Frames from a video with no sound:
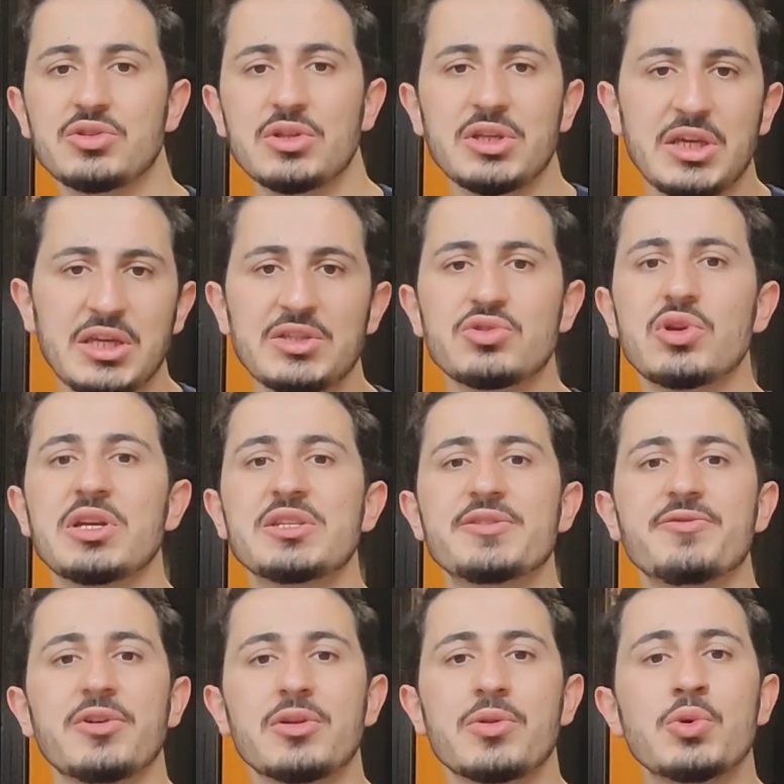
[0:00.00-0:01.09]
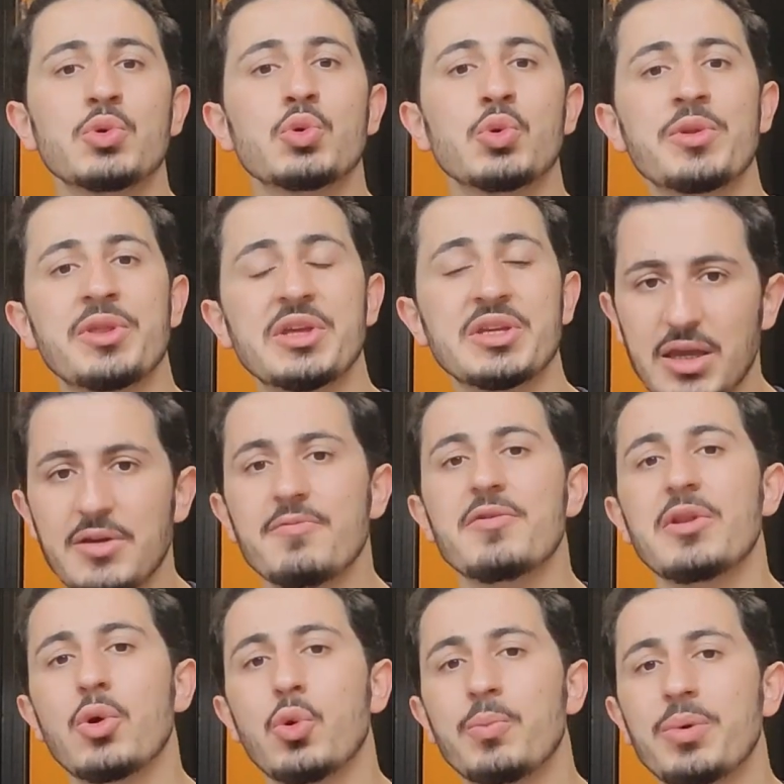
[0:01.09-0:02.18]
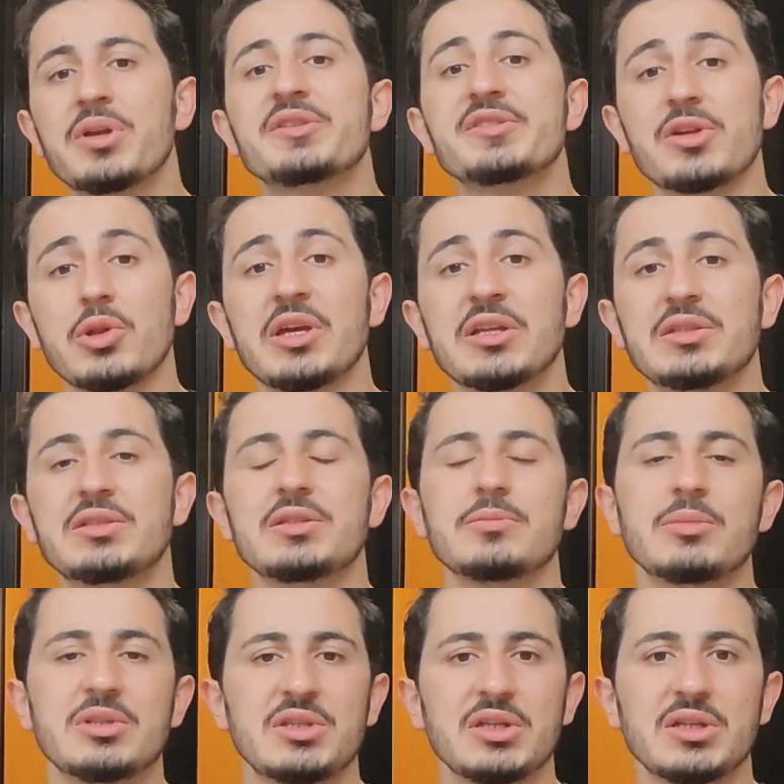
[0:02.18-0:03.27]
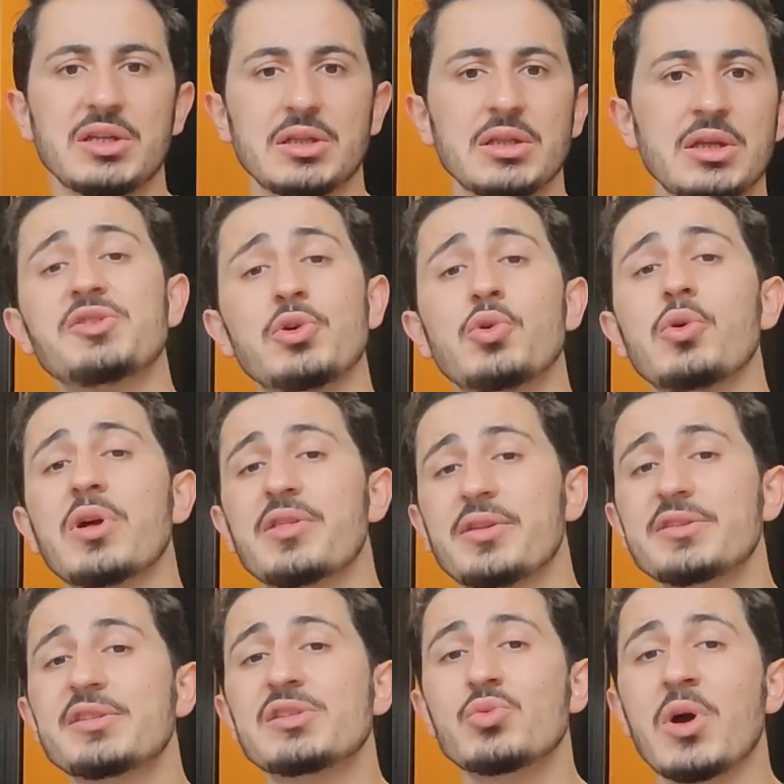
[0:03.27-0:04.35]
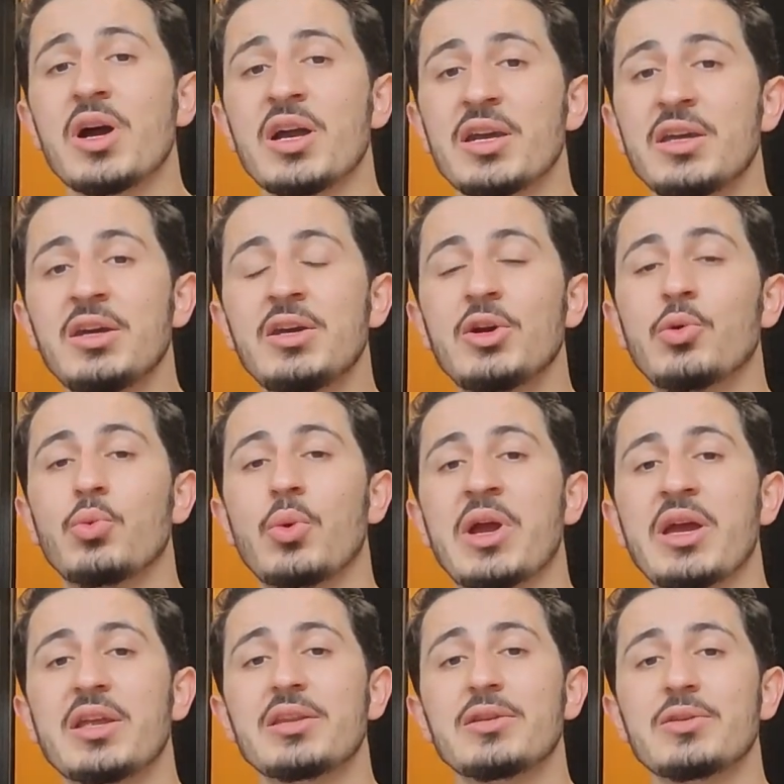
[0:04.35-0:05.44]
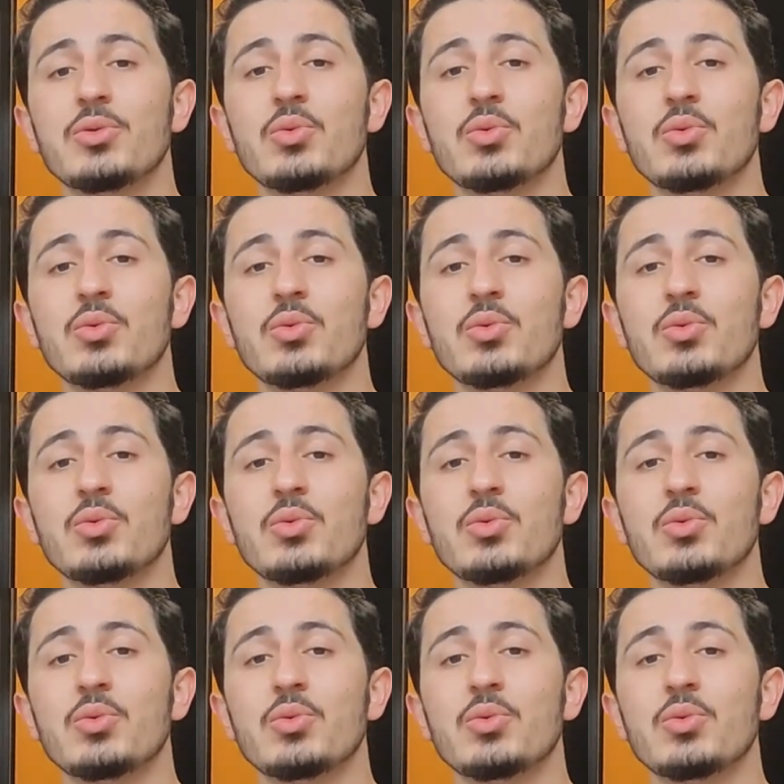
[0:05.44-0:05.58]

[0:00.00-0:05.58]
heat transfer through the envelope solid material. So this is why when